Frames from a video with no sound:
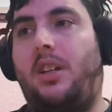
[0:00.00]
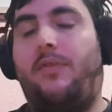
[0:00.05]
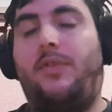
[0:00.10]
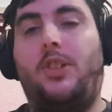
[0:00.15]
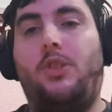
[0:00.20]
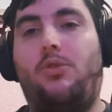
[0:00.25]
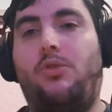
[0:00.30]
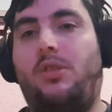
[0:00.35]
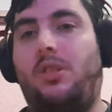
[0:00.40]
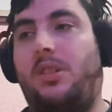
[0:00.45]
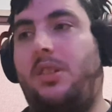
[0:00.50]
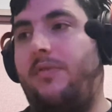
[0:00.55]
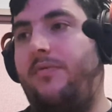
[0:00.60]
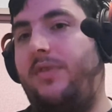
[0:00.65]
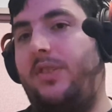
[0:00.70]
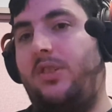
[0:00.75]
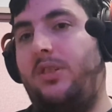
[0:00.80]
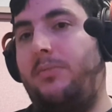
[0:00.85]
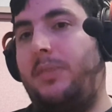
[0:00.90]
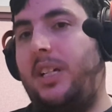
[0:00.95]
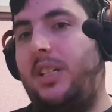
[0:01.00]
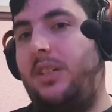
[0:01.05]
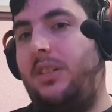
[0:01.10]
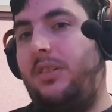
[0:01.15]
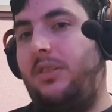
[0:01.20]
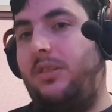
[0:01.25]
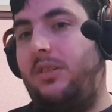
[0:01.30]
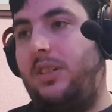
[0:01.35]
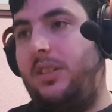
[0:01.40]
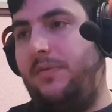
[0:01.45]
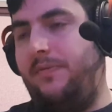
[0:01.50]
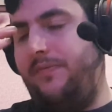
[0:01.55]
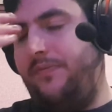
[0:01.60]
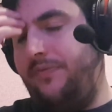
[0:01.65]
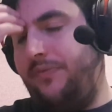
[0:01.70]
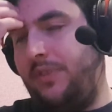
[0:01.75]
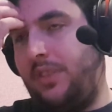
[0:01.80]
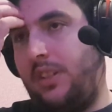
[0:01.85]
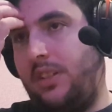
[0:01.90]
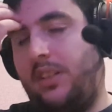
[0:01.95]
if you do this in Volume 8 or 9,
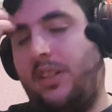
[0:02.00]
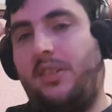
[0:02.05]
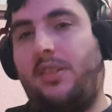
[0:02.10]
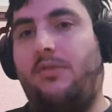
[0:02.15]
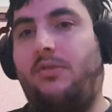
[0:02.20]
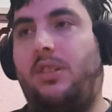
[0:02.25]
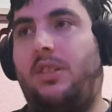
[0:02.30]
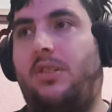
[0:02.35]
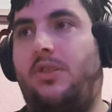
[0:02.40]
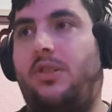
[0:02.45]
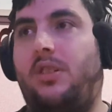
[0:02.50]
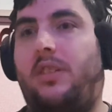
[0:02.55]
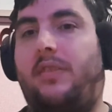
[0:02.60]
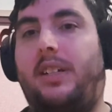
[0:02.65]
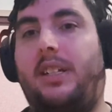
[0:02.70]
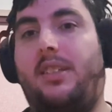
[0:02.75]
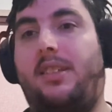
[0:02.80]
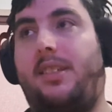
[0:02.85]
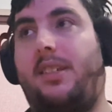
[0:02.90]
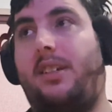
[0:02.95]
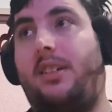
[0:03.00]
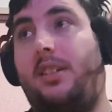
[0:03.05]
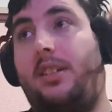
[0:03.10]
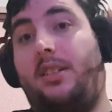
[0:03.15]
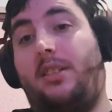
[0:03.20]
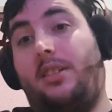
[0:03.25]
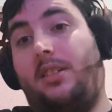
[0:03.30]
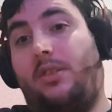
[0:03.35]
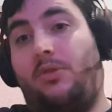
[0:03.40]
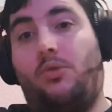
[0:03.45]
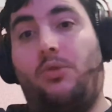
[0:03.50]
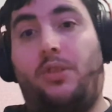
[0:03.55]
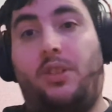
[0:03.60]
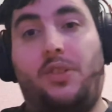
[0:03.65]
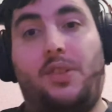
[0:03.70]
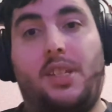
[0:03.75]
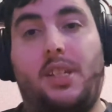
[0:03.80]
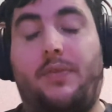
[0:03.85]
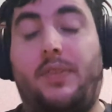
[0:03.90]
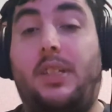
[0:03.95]
they're still going to turn around and say, it took you
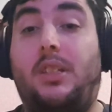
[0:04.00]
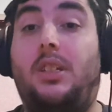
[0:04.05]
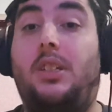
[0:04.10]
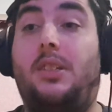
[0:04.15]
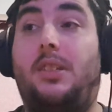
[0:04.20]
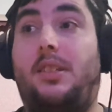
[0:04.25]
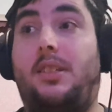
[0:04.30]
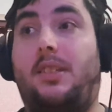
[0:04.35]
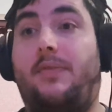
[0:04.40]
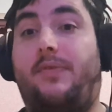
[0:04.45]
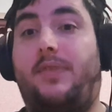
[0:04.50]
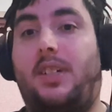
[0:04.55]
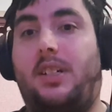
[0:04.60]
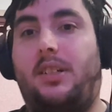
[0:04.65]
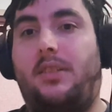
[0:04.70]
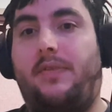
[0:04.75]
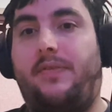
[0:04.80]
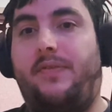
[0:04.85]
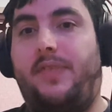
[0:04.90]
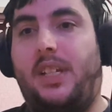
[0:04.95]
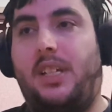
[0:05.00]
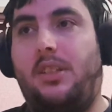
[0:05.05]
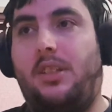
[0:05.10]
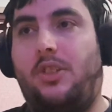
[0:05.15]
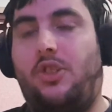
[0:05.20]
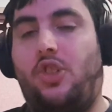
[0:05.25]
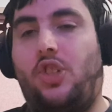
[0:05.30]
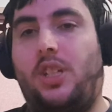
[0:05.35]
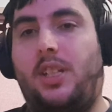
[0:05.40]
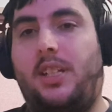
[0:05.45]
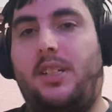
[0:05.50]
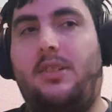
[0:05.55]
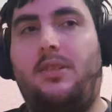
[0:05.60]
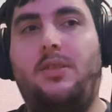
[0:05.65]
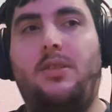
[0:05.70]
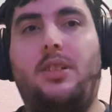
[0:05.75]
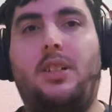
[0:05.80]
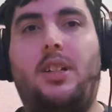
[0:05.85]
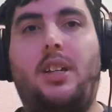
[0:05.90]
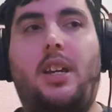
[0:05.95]
7 years to fucking figure this shit out,
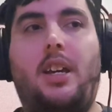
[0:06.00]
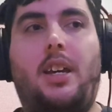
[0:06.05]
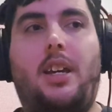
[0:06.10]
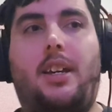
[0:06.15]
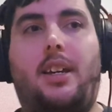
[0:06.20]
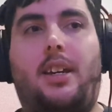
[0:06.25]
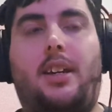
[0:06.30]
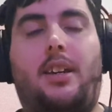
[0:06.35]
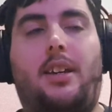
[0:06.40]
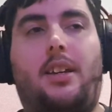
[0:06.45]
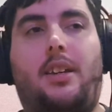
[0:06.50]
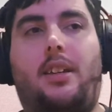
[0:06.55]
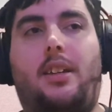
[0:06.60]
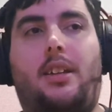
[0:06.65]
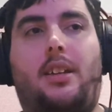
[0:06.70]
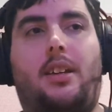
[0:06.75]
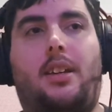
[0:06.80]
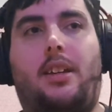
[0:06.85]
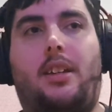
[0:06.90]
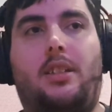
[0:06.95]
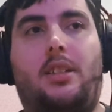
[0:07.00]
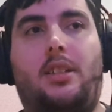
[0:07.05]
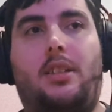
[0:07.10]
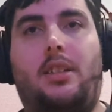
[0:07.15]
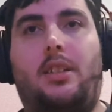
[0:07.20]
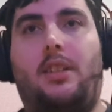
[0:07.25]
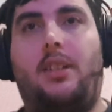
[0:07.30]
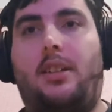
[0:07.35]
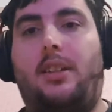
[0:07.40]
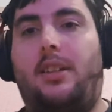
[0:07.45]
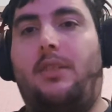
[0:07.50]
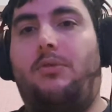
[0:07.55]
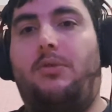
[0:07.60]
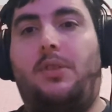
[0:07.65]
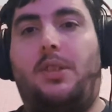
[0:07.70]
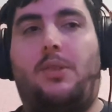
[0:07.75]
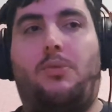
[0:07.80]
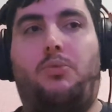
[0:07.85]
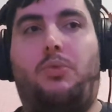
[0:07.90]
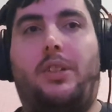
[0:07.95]
and it
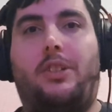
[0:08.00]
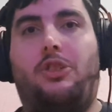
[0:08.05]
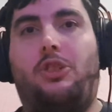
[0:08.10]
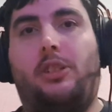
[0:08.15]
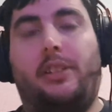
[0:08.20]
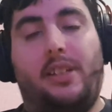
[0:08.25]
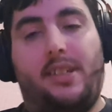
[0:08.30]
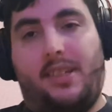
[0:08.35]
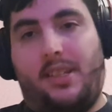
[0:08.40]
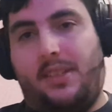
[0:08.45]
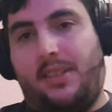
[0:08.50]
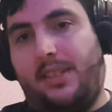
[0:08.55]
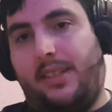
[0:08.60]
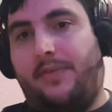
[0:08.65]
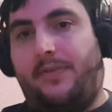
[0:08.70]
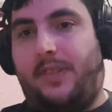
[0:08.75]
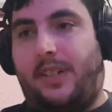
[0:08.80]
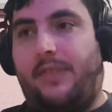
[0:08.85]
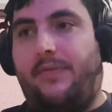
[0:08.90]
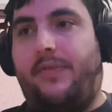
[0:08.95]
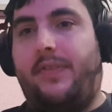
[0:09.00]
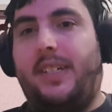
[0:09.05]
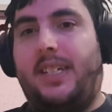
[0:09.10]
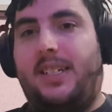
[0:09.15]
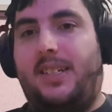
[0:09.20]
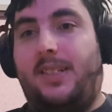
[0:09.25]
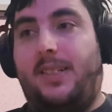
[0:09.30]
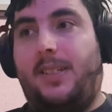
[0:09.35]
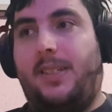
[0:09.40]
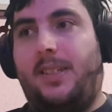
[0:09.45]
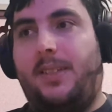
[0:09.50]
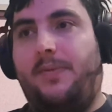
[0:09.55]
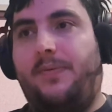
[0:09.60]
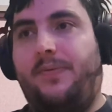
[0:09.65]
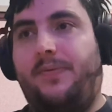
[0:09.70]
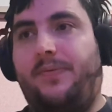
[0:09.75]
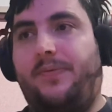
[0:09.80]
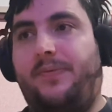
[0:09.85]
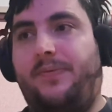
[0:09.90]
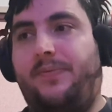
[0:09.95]
was when you listen to the friggin' fans.
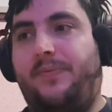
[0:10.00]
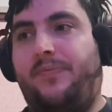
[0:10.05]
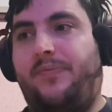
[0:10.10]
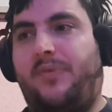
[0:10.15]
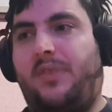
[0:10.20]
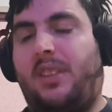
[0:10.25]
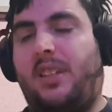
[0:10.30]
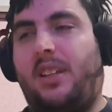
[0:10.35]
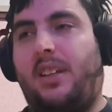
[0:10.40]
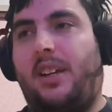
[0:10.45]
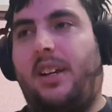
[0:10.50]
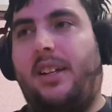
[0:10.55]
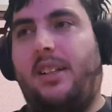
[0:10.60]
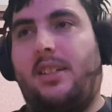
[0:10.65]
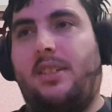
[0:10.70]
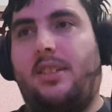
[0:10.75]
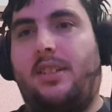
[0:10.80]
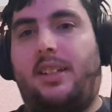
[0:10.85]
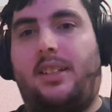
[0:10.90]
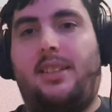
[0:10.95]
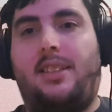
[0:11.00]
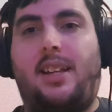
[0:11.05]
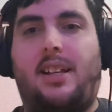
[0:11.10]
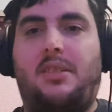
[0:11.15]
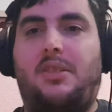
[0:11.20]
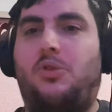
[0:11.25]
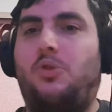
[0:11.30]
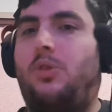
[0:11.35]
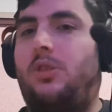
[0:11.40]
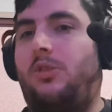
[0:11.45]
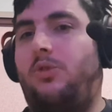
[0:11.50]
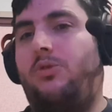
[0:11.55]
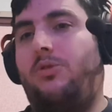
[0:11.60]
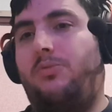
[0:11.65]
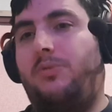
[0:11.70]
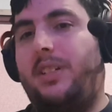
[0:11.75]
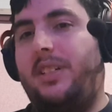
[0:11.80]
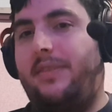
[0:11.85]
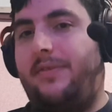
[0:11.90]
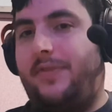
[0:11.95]
And it's like, that's not a good
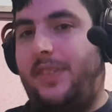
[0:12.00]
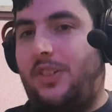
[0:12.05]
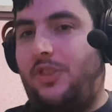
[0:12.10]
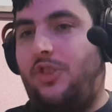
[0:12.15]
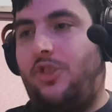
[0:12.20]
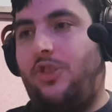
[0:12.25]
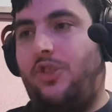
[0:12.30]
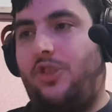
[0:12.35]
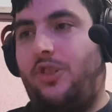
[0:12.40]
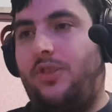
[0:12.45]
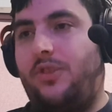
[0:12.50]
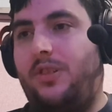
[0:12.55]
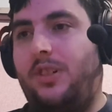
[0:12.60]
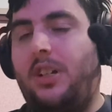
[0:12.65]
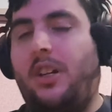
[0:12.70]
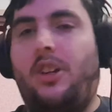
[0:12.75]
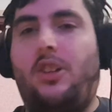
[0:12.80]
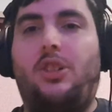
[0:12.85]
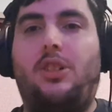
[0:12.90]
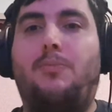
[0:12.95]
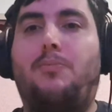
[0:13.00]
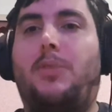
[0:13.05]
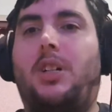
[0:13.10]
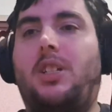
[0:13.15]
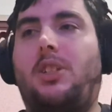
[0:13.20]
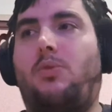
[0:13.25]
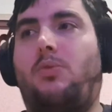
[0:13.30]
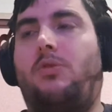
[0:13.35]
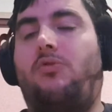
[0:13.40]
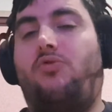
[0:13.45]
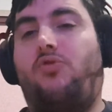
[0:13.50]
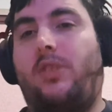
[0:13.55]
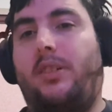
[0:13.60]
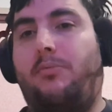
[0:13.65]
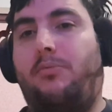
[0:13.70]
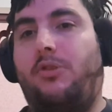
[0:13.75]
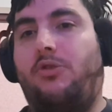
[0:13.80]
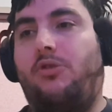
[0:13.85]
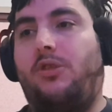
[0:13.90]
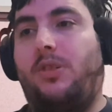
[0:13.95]
way to fix your show. You might as well
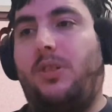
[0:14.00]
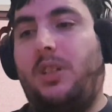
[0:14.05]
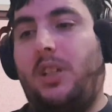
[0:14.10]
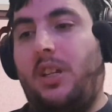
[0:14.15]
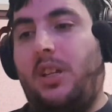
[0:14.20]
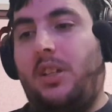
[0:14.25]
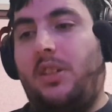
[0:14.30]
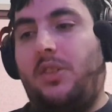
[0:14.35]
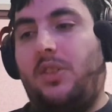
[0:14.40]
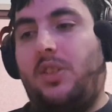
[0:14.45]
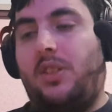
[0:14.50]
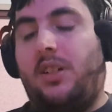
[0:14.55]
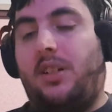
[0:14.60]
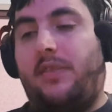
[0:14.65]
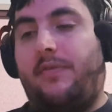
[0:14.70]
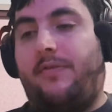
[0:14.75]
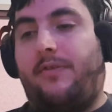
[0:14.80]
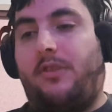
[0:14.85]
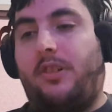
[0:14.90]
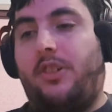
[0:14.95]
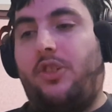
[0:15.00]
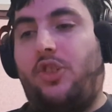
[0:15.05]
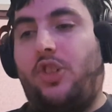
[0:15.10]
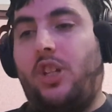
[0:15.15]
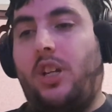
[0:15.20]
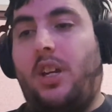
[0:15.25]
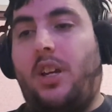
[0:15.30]
reboot it, start fresh,